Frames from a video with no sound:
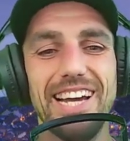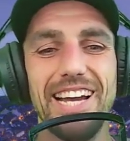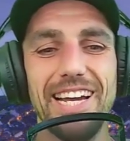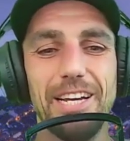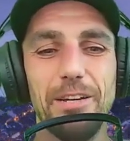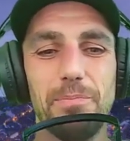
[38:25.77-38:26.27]

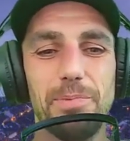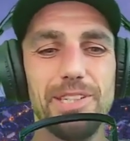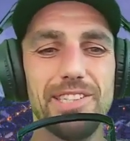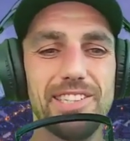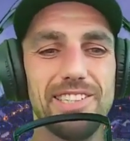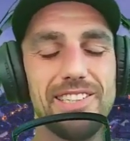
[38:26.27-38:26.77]
uh, it brings
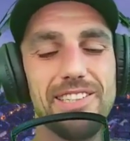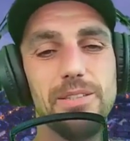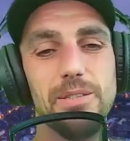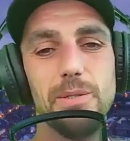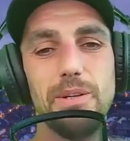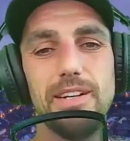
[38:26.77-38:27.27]
us
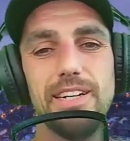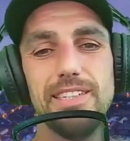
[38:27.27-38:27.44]
to uh, the